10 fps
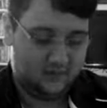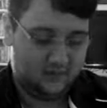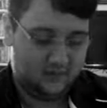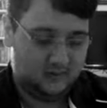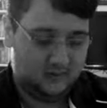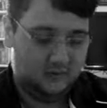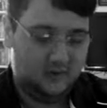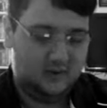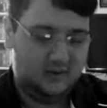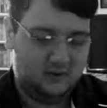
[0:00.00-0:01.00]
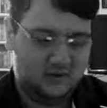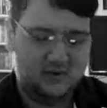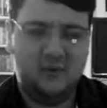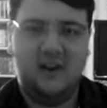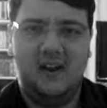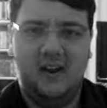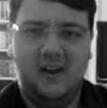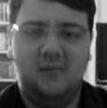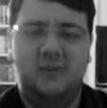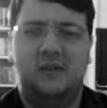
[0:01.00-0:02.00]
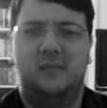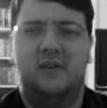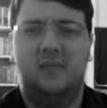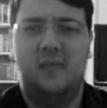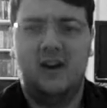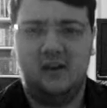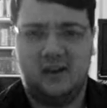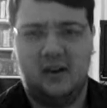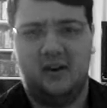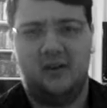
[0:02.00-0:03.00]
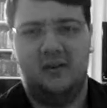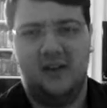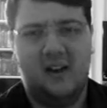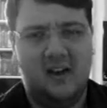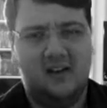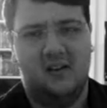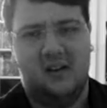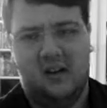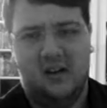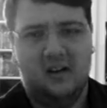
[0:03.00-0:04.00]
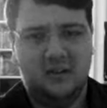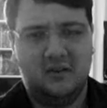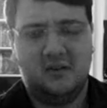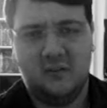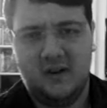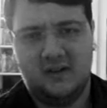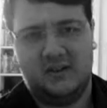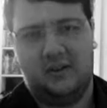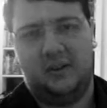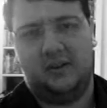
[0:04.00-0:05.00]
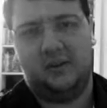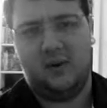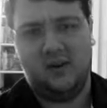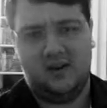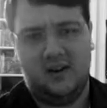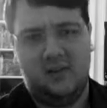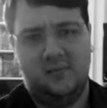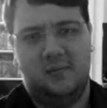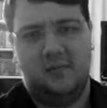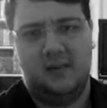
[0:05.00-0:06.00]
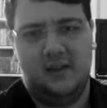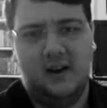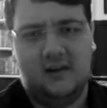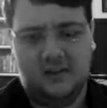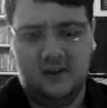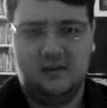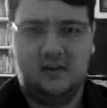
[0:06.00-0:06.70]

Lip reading: So another issue I had was with a minor character that had a little too much screen time with Ava.